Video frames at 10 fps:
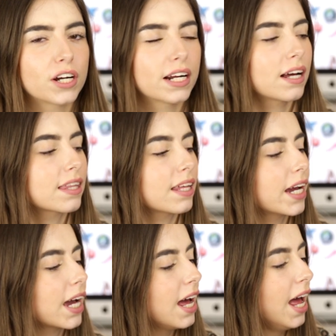Trade I
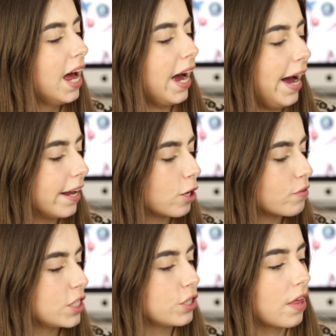think and
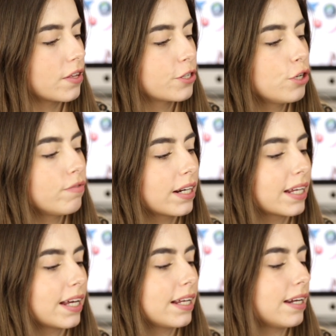obviously you get the two
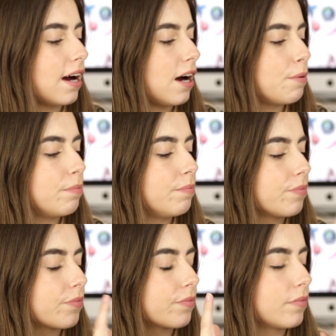Redken
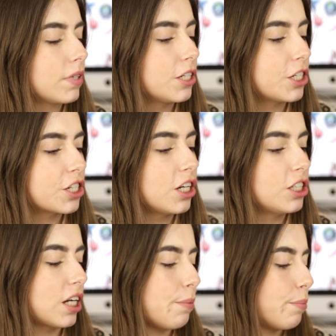um, conditioner
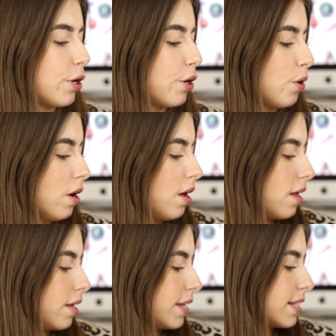and shampoo.
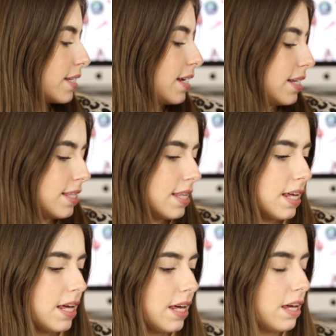This is
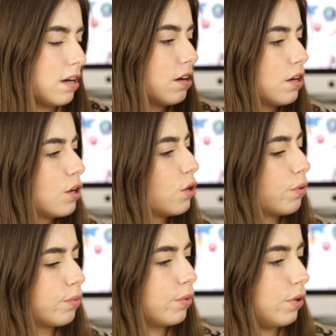the
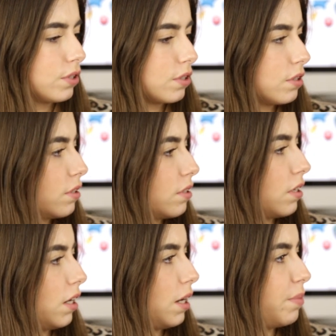what
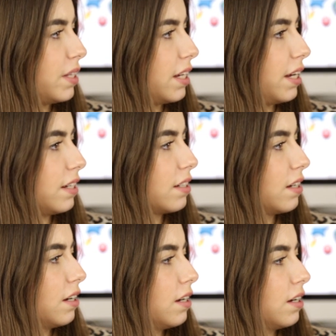type is it?
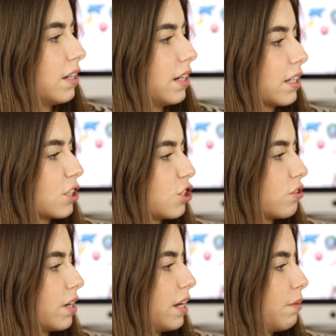
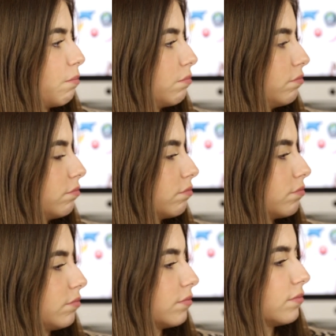Extreme.
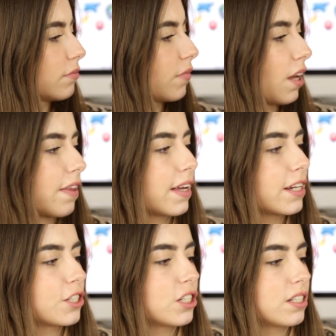I think
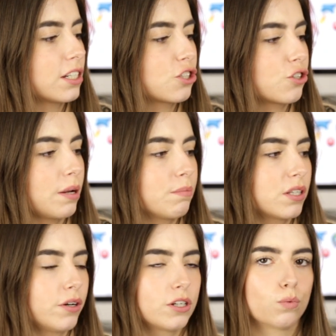it's just extreme,
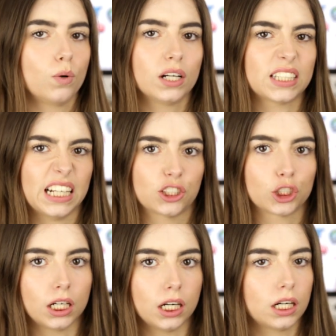so it just works
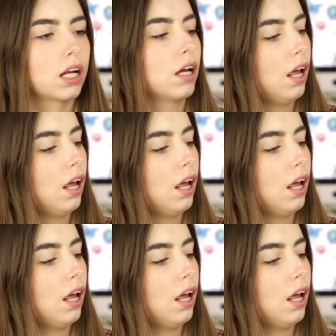extra hard.